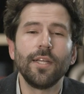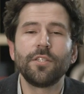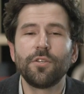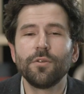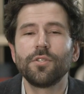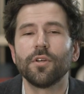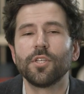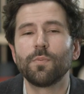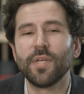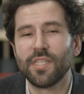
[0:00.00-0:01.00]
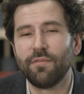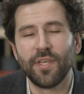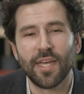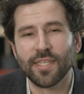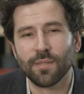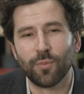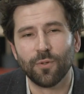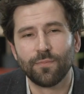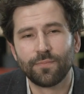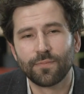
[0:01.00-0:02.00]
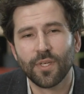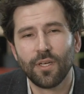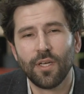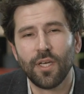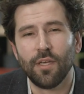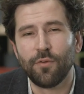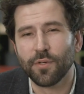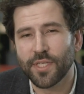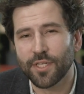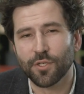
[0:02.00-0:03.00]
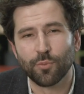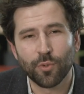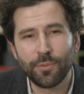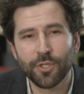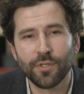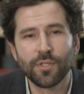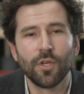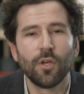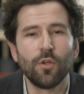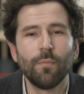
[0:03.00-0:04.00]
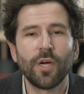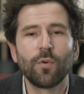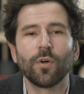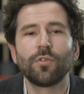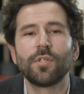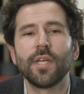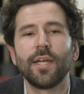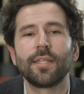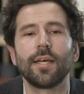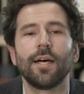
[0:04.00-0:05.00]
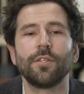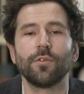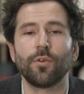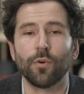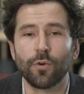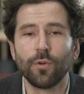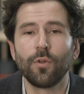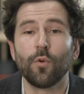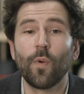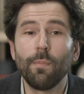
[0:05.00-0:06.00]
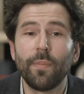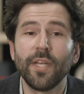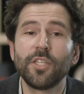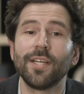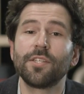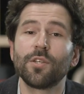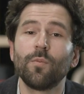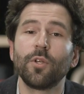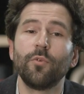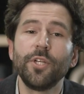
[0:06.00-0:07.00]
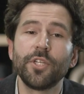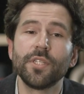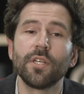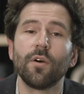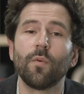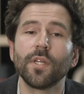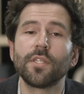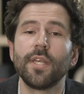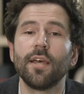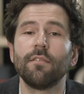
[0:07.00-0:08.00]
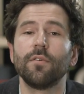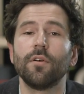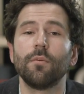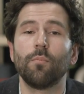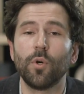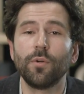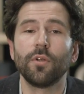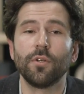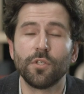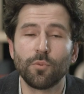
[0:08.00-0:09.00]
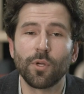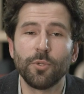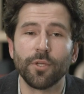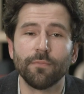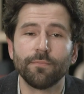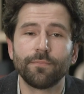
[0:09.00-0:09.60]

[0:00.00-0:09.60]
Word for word: Let's use a specific example. If you sell subscriptions, you might want to select as your goal the web page that someone reaches once they have bought a subscription.